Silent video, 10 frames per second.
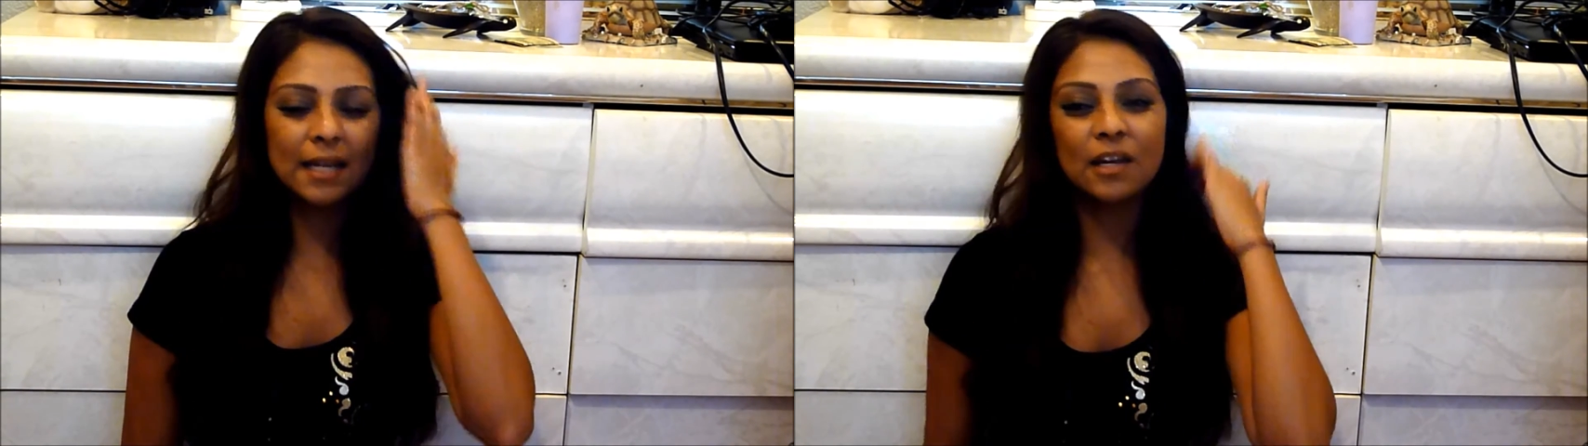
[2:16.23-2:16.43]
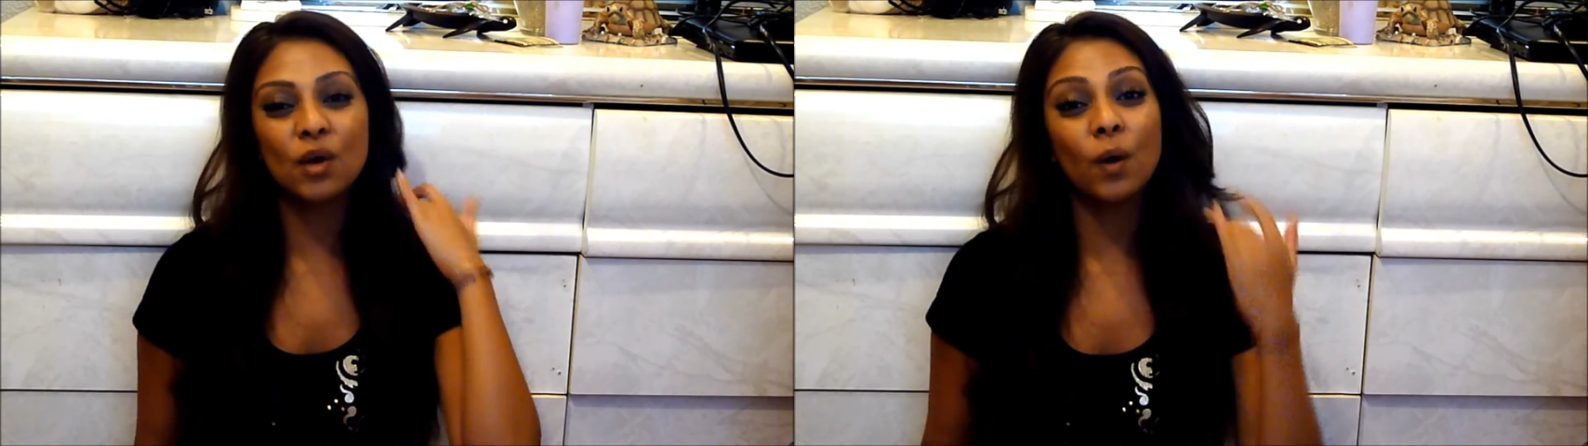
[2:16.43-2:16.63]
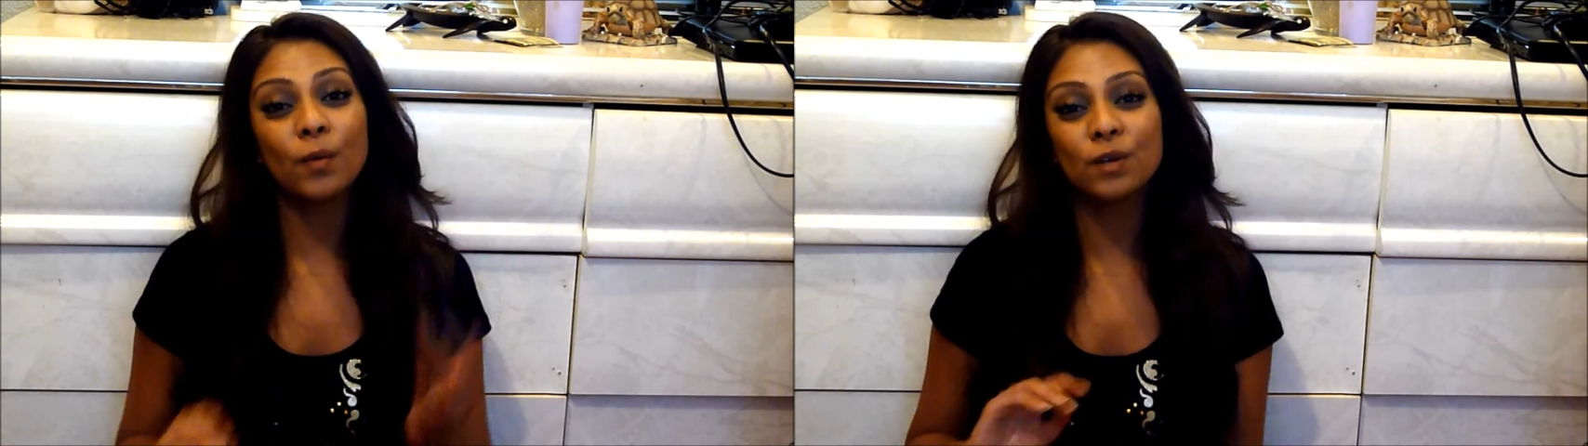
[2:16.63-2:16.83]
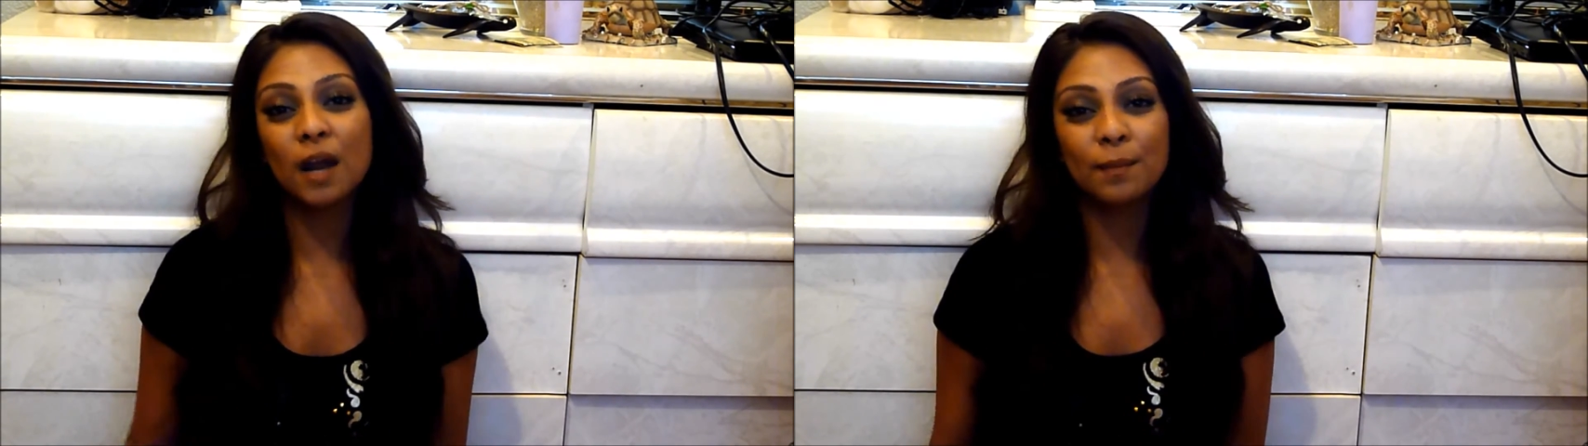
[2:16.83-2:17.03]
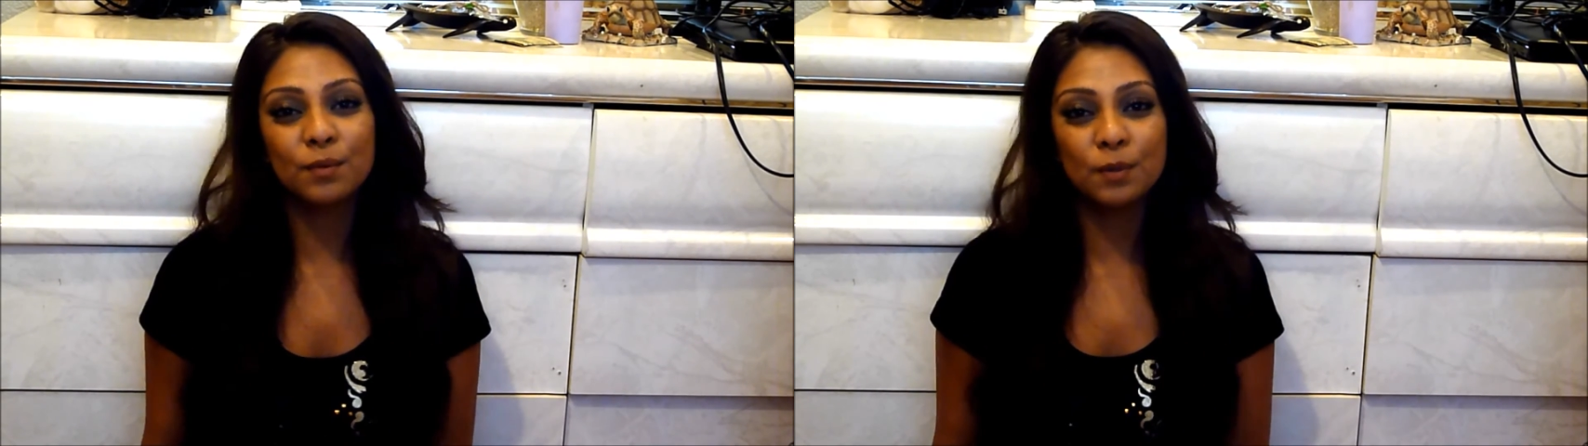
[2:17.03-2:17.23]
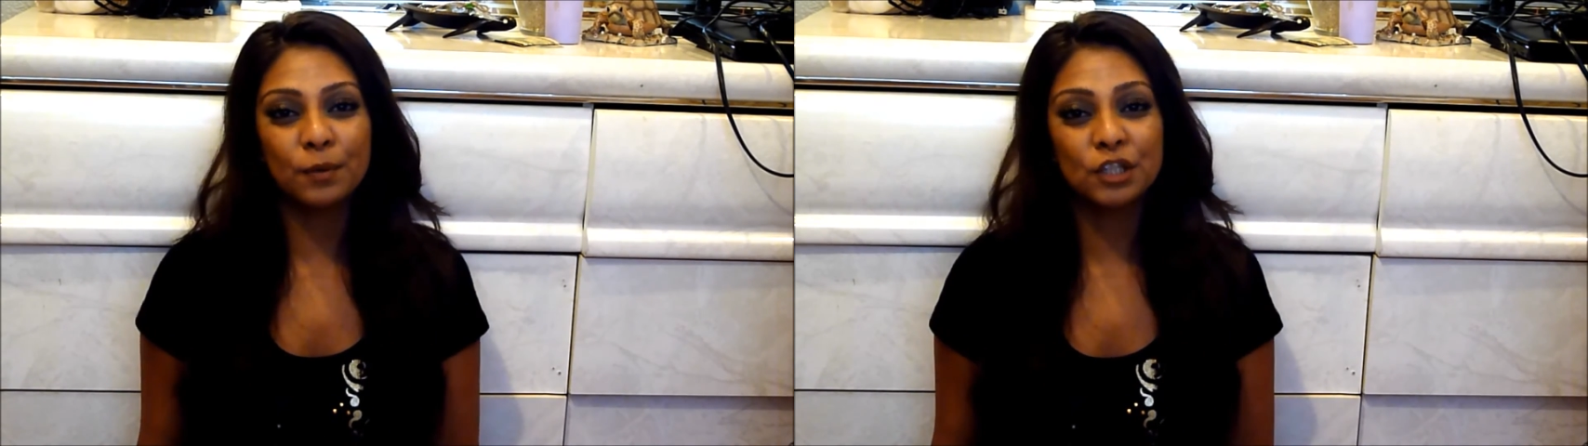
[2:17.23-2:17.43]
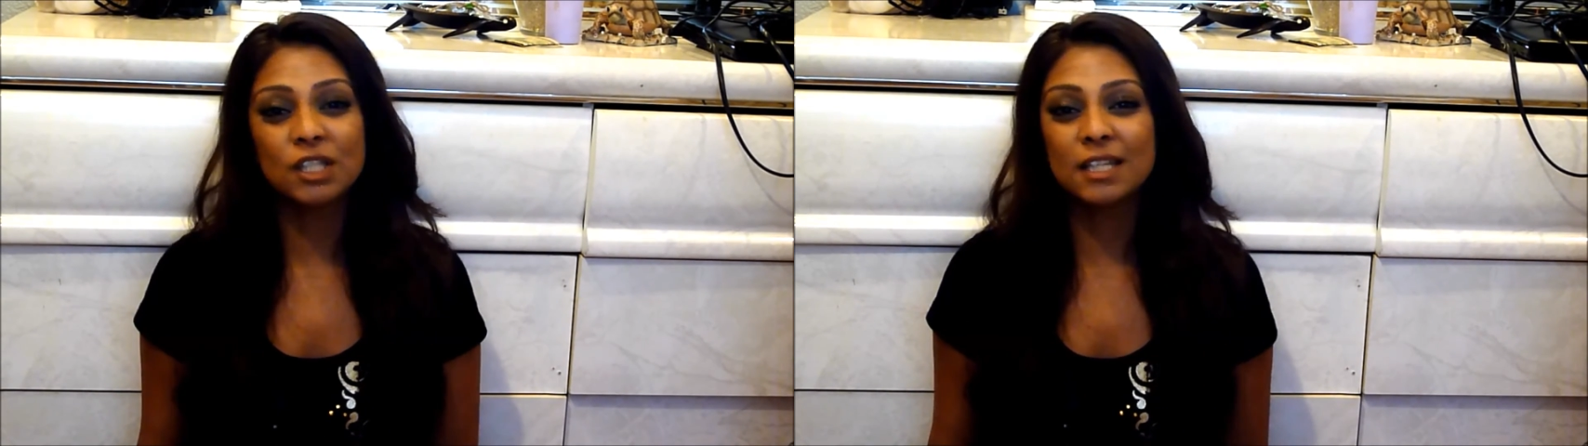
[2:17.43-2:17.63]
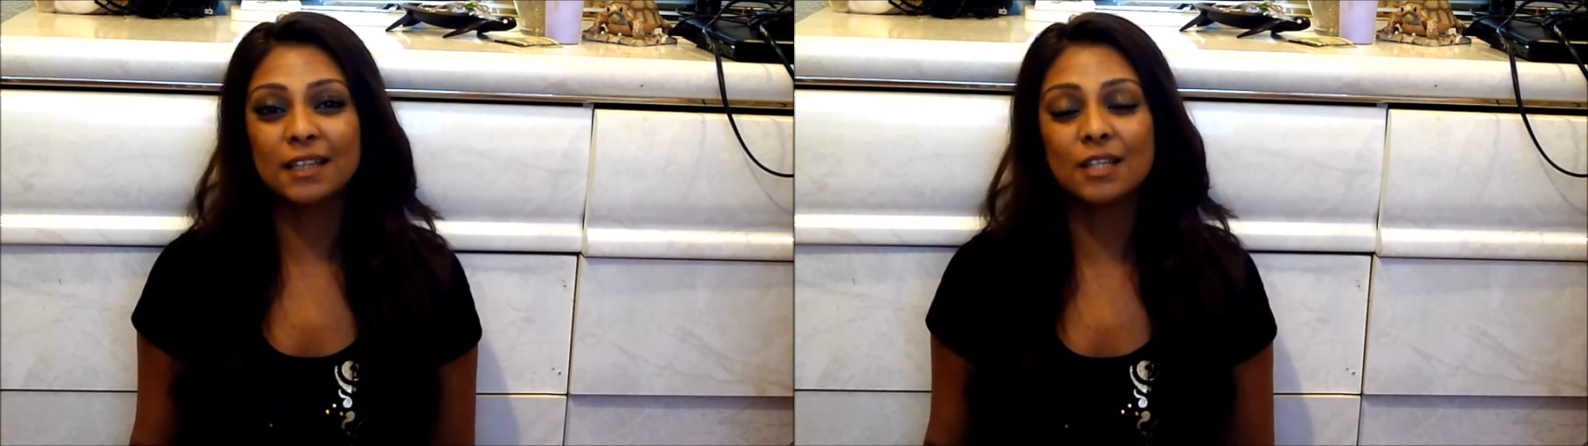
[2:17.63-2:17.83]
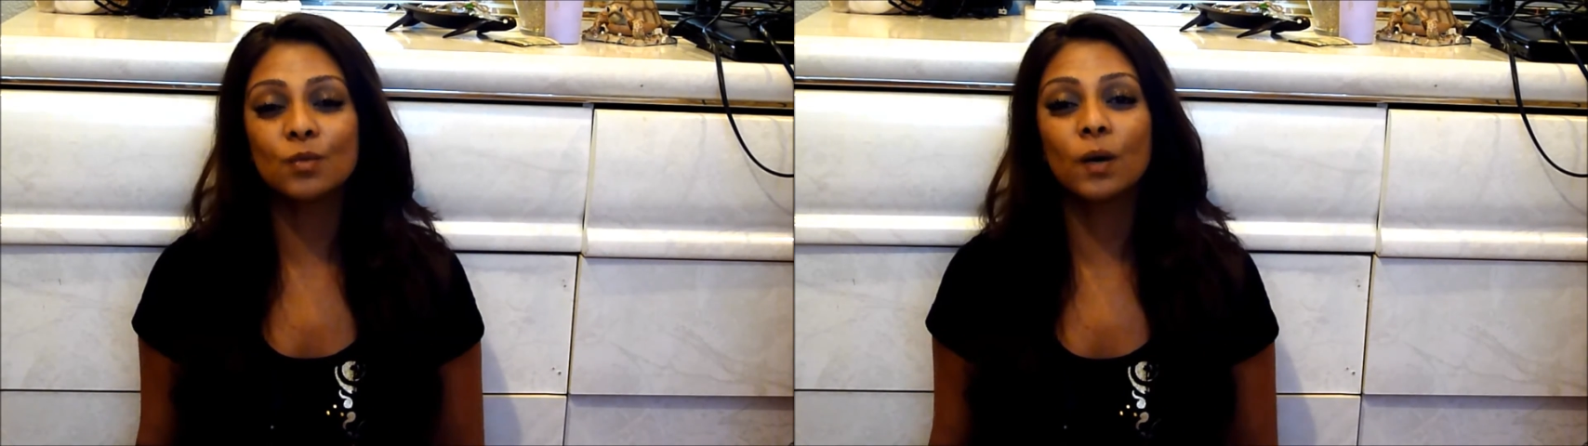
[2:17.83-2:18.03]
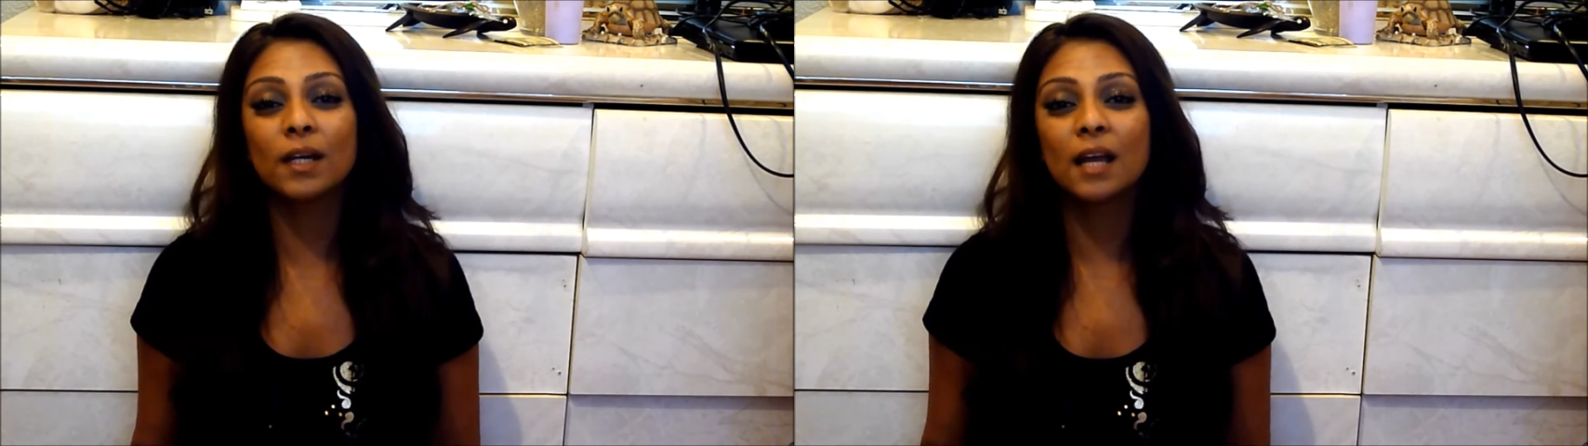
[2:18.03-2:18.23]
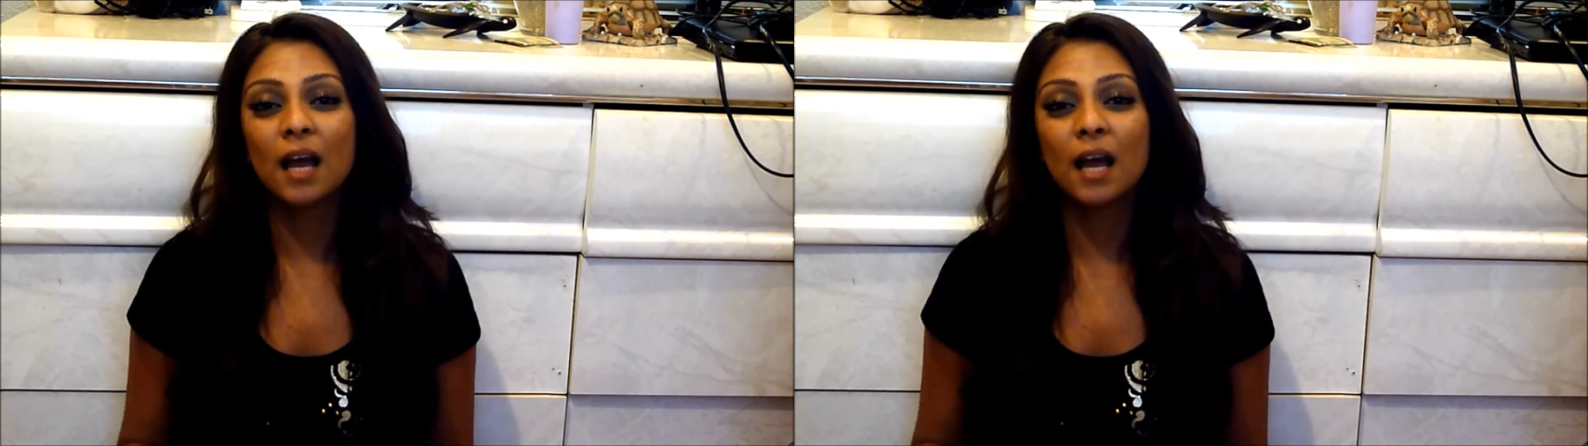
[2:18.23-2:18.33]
and no, I would not be repurchasing this one.